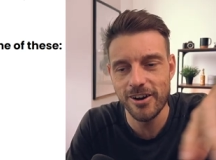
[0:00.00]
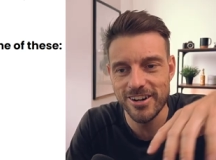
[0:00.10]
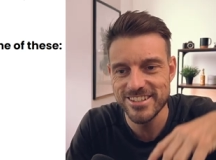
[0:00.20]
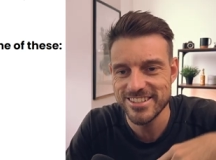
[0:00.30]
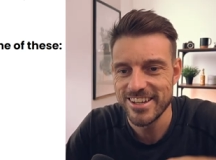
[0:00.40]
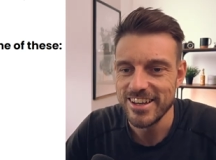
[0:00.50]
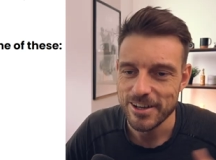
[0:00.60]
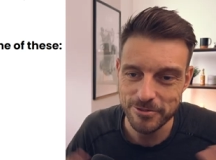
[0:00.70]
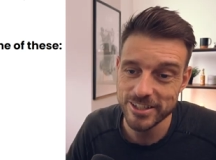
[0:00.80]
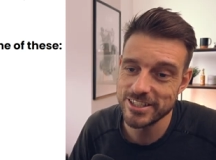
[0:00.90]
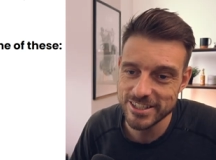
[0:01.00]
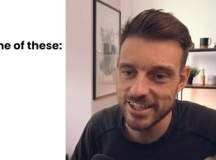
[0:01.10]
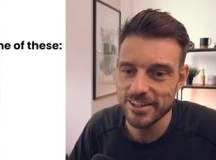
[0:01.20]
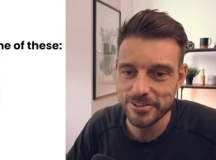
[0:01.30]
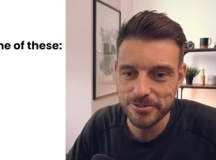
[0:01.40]
cars, which is
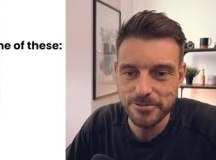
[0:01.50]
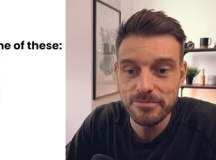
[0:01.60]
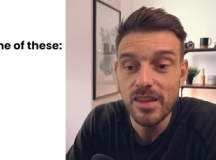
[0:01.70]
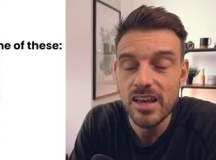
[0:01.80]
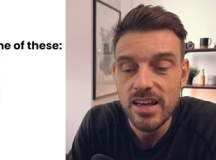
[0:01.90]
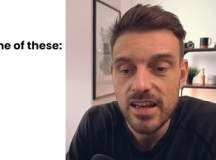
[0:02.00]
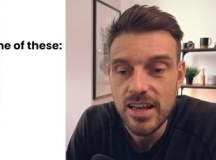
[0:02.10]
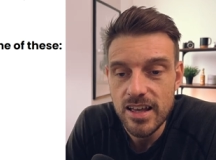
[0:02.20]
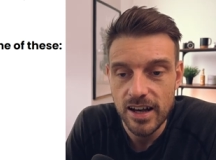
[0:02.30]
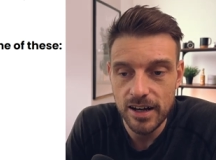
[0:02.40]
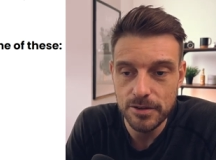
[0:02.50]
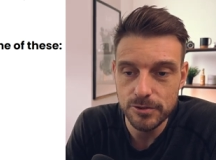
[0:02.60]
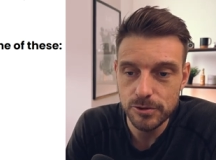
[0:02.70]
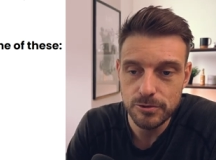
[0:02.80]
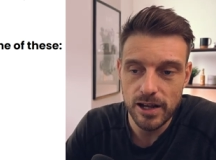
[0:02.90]
kind of true. Uh,
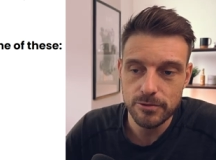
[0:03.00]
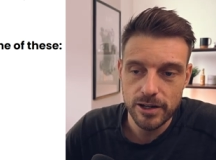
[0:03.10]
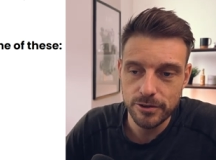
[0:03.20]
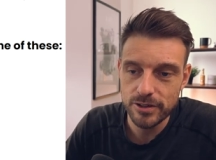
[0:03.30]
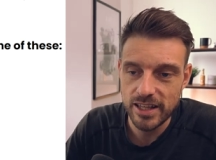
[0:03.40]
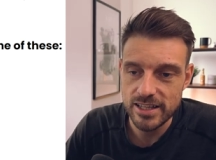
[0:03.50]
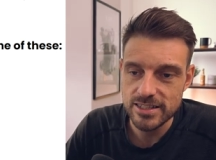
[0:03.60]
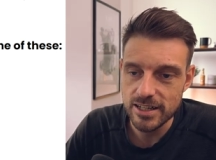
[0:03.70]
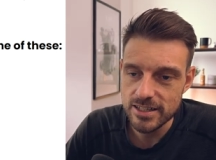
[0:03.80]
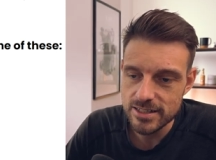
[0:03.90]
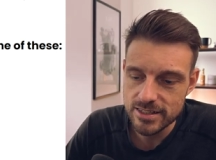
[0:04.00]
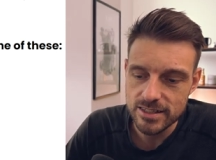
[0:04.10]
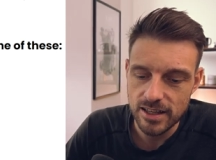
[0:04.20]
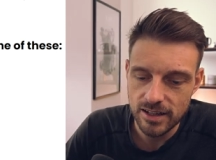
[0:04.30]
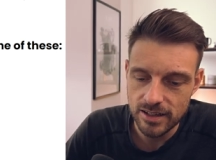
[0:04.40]
no track record, case
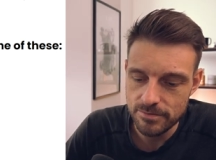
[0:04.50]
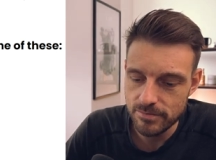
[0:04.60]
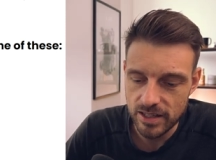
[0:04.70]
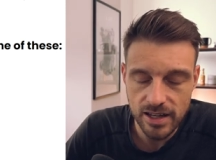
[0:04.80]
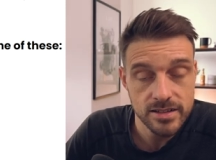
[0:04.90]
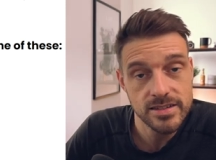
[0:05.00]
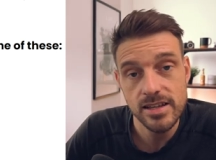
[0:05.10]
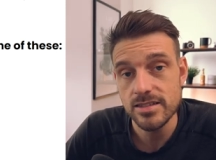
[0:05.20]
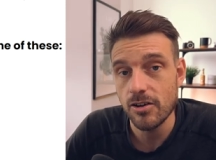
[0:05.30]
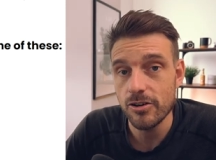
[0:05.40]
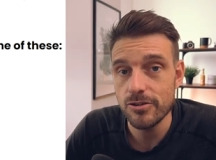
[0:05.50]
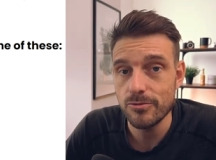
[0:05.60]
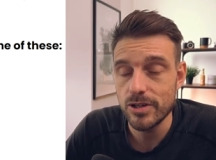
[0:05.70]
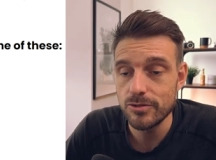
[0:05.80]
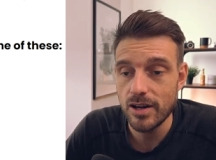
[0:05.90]
studies. Um, I gotta say, it's
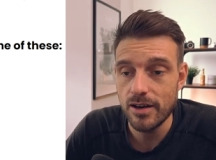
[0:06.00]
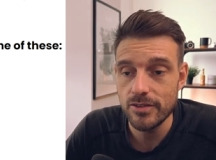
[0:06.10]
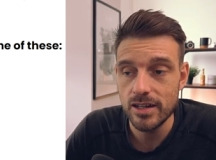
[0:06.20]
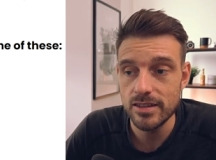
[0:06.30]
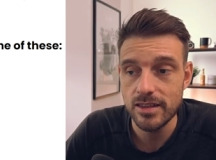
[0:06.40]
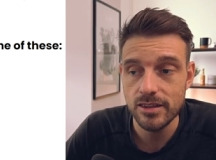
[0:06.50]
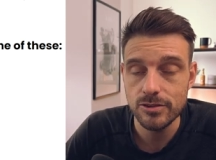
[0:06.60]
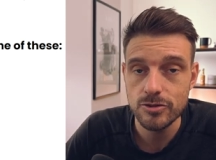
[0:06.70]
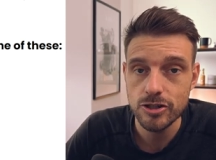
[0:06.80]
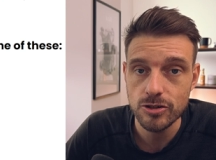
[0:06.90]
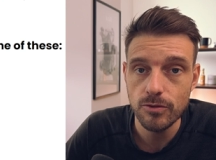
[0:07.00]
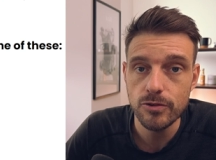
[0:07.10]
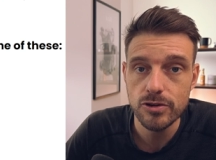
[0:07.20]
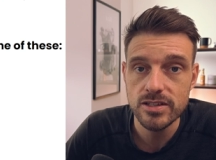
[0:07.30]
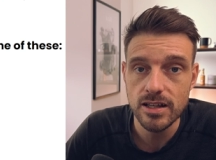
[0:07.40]
harder when you don't have anything to show
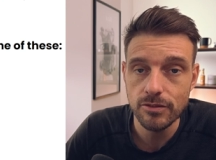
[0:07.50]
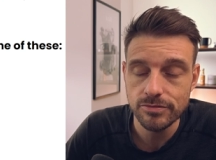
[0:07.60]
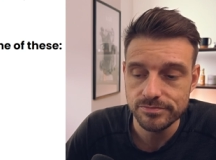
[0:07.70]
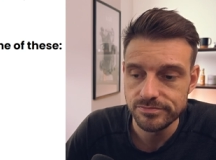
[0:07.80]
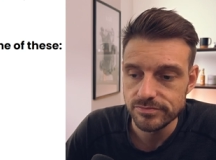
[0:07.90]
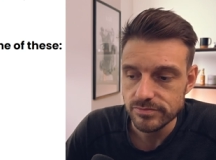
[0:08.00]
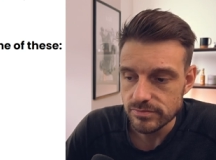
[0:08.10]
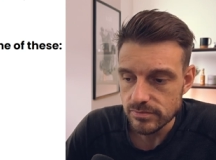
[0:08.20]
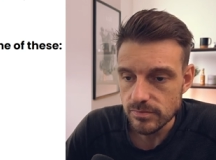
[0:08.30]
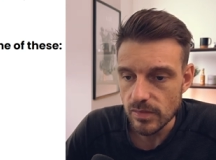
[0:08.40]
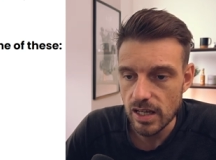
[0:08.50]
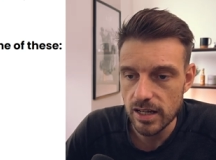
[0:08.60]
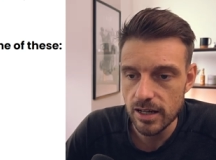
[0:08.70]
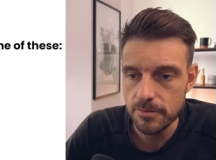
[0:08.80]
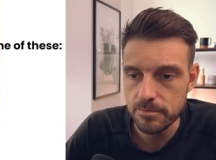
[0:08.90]
for yourself.
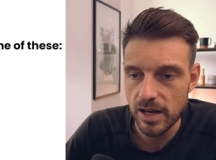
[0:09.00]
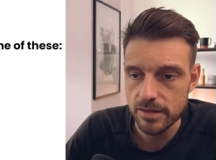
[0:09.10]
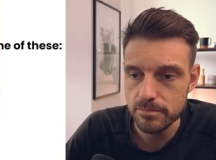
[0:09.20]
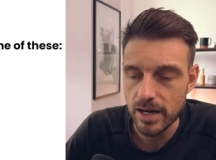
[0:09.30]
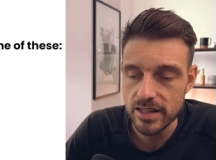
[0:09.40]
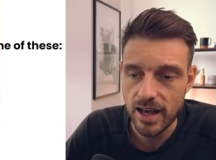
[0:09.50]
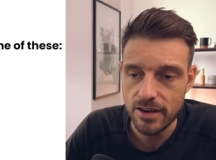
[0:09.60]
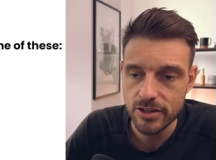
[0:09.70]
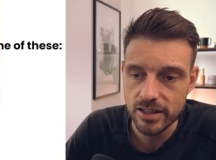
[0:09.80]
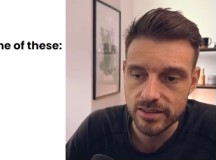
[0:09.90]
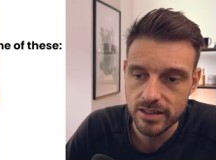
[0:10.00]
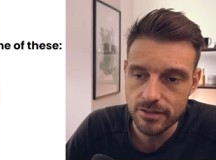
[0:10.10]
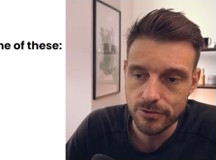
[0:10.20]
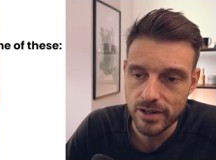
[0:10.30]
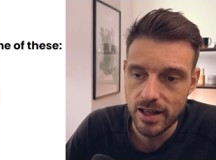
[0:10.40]
Um, I might have an
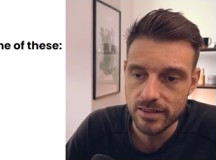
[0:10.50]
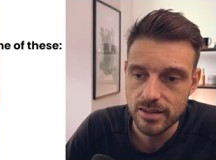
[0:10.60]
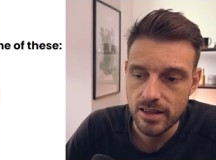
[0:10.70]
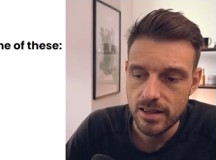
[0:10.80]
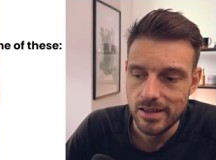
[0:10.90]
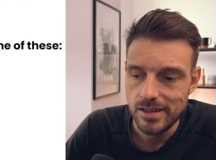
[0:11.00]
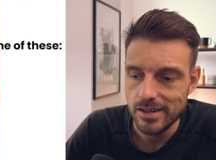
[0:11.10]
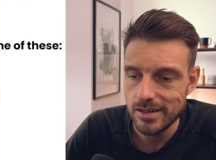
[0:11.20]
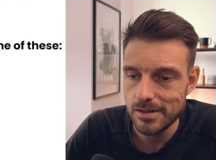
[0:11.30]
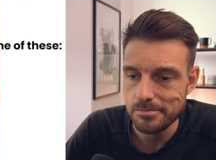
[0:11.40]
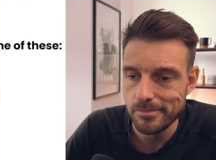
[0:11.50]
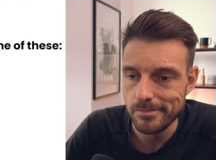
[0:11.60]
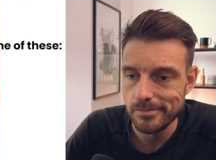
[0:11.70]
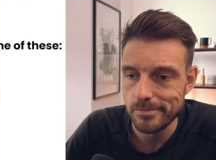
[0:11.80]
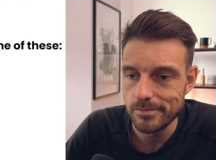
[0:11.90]
idea for that.
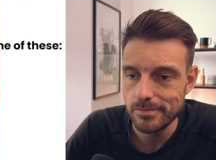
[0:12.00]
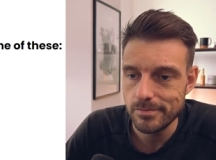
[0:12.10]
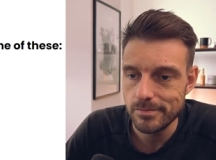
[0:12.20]
Um,